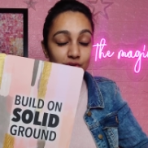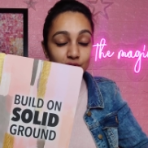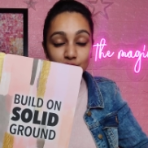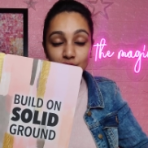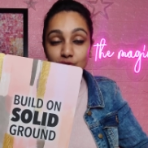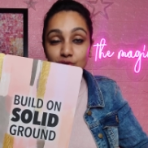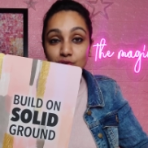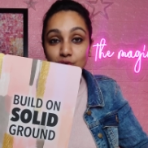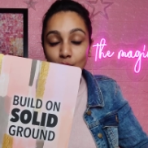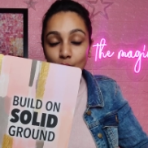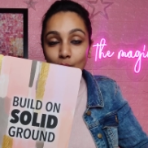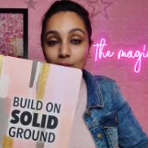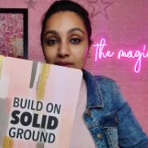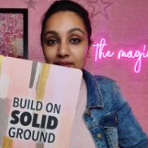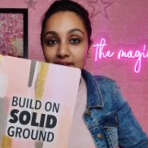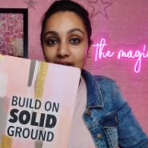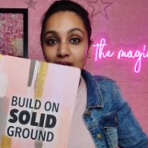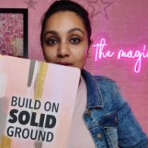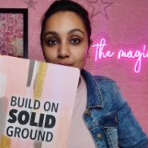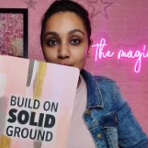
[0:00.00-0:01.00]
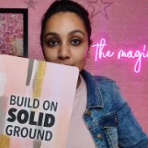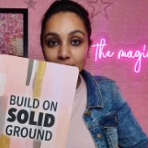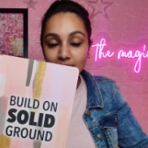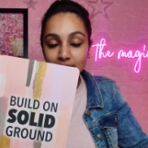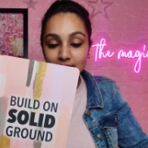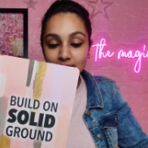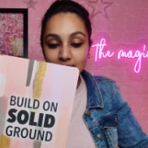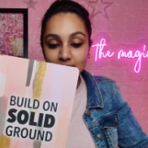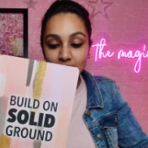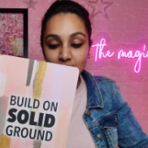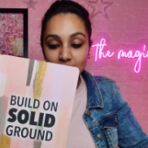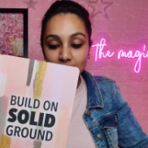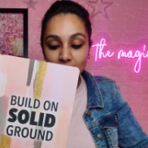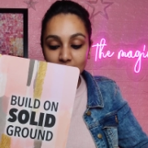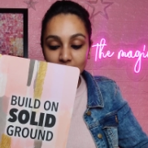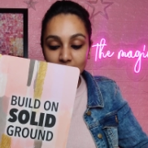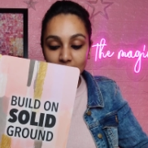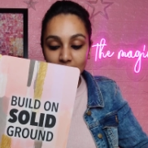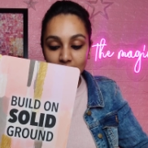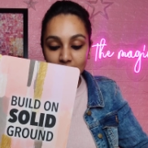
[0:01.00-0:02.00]
Do you know what that means?
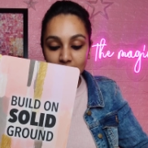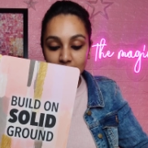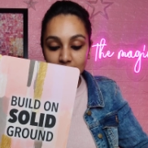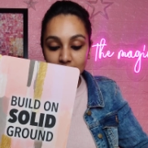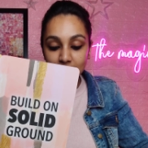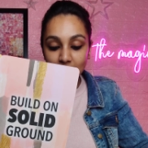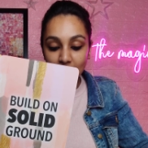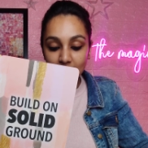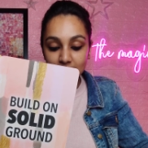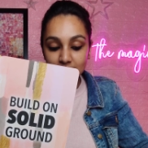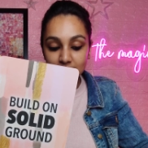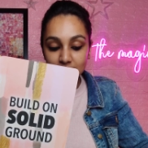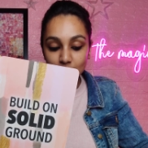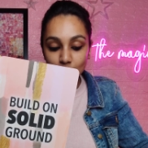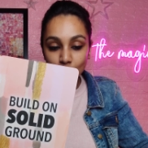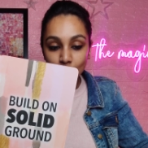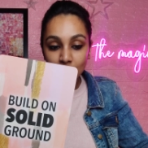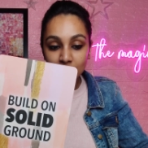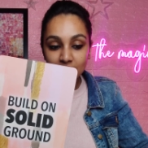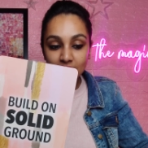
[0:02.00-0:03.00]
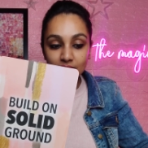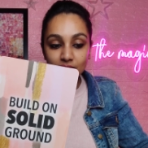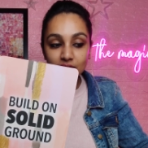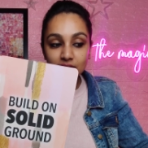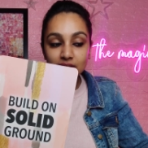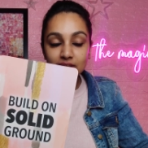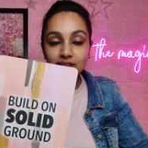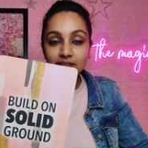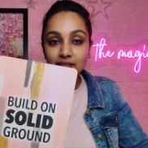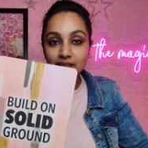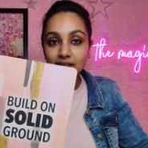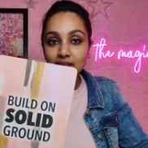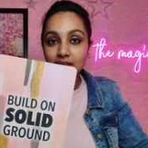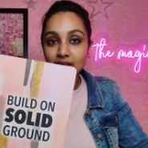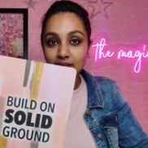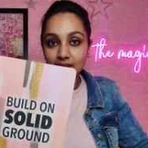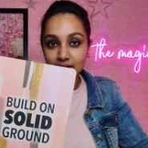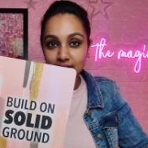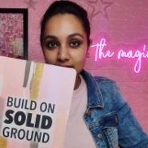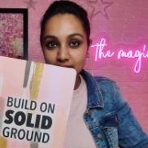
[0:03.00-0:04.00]
That whatever the
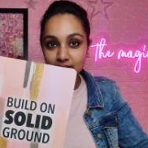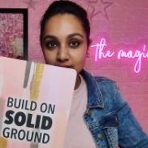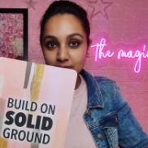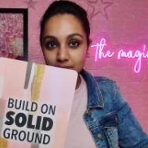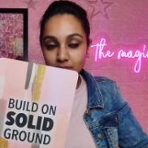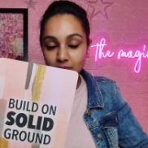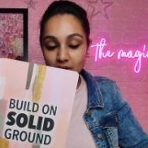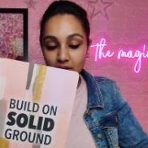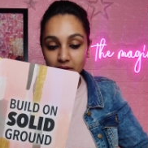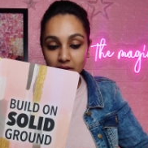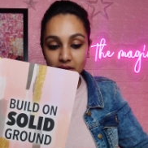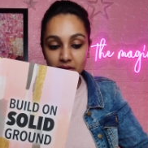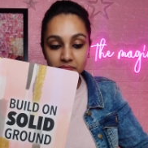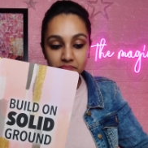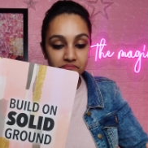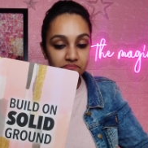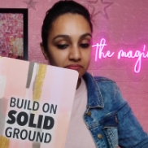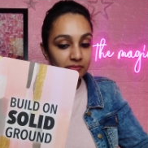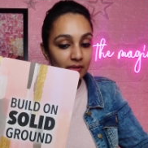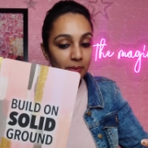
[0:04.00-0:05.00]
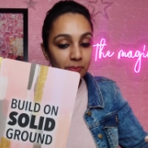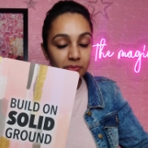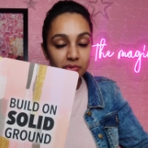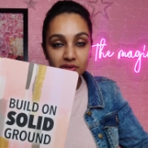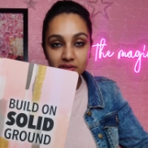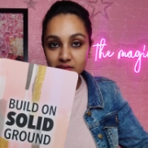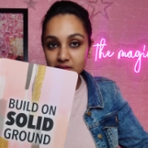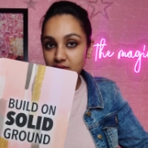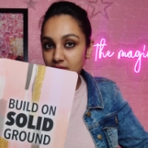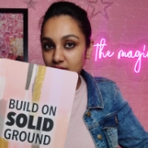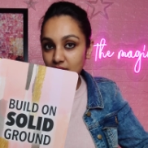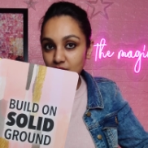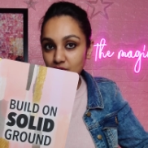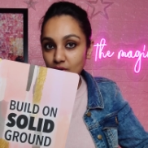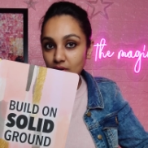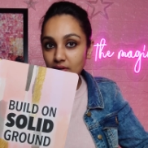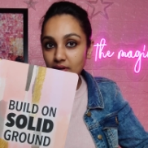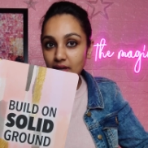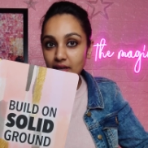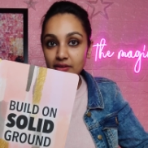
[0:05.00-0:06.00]
thing is, a person in
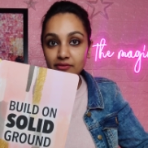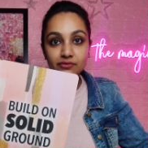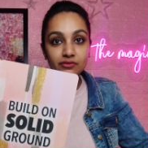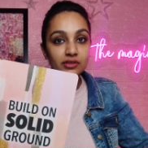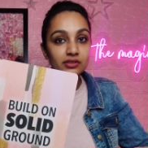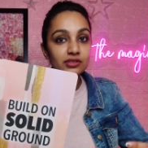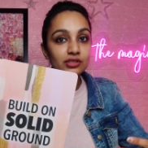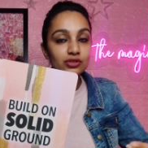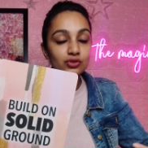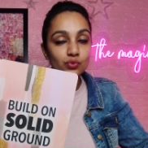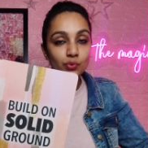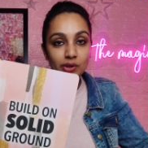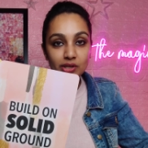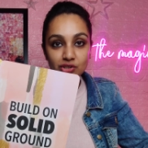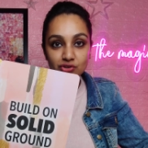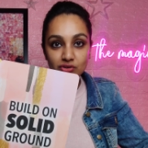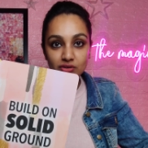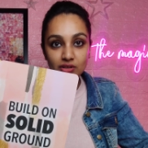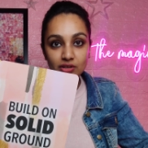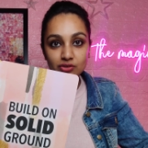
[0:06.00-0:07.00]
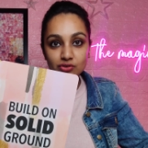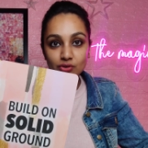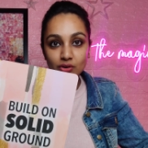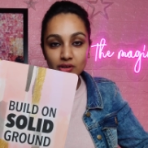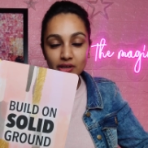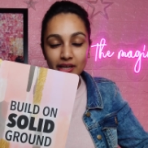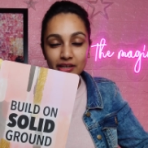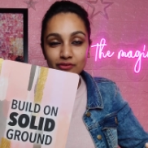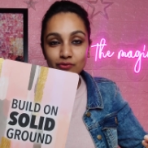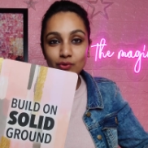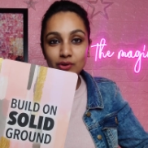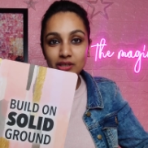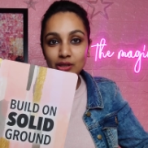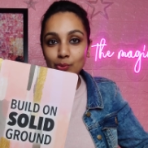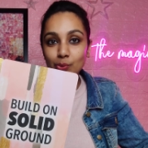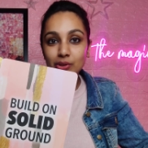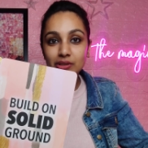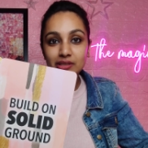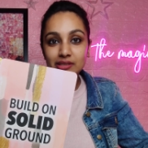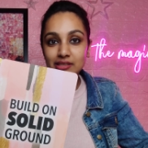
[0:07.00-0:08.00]
your life, a situation in your life,
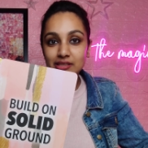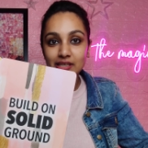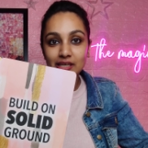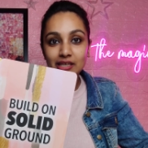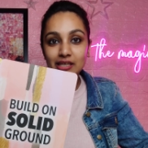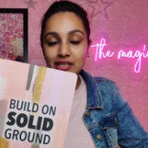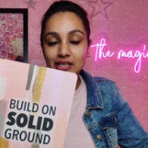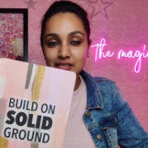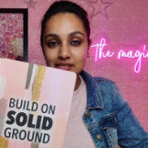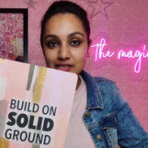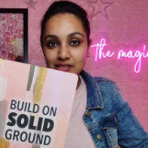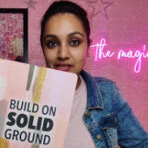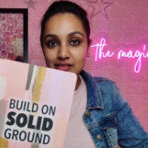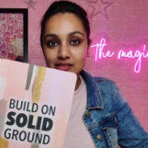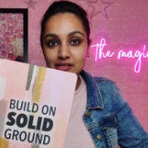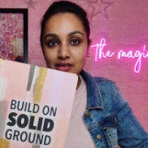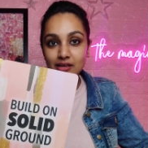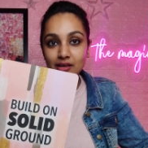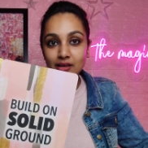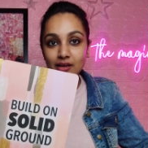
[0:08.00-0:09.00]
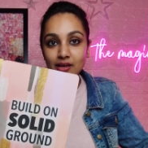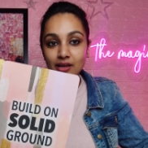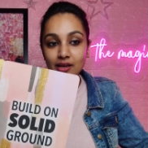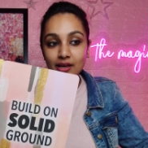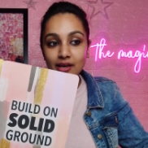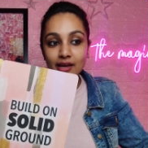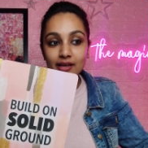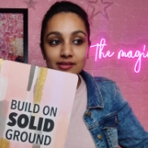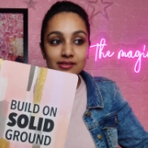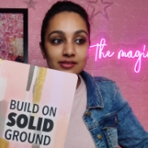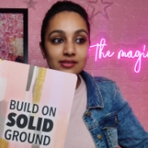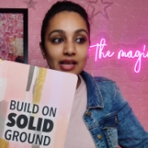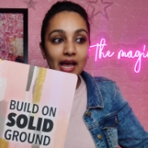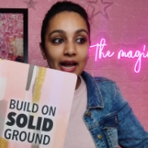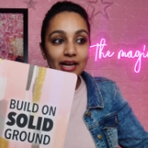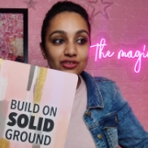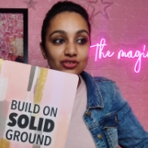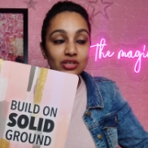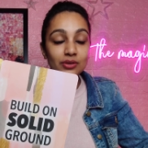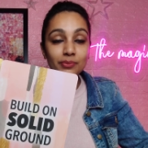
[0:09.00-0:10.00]
whatever this thing is, it's
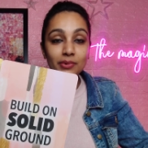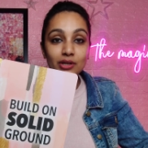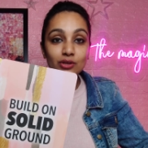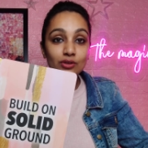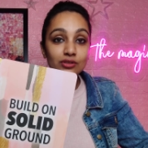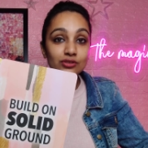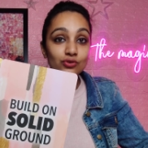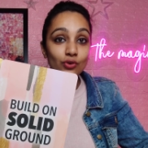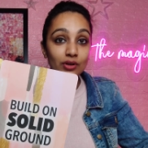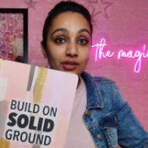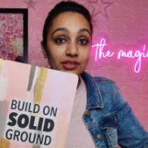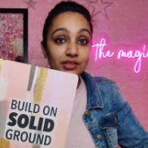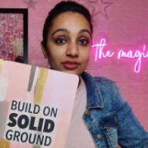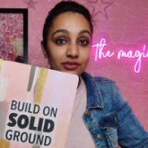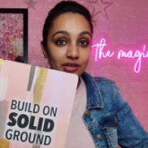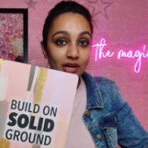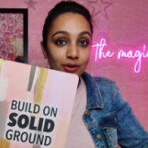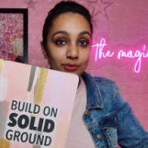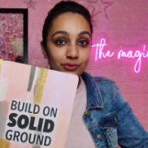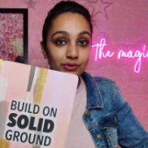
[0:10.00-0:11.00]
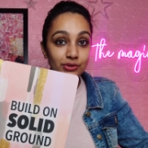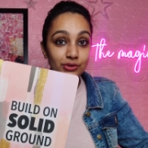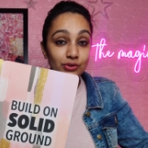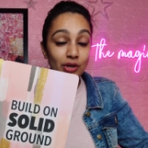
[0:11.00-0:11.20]
actually built on solid ground.